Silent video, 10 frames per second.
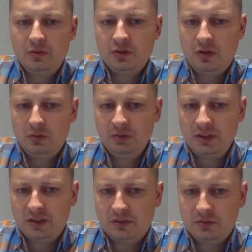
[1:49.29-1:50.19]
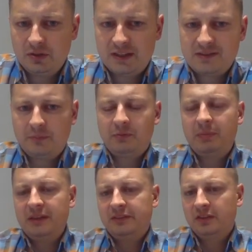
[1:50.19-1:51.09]
not only to get some
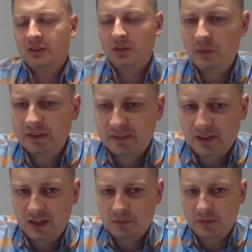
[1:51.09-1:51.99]
space on the queen side,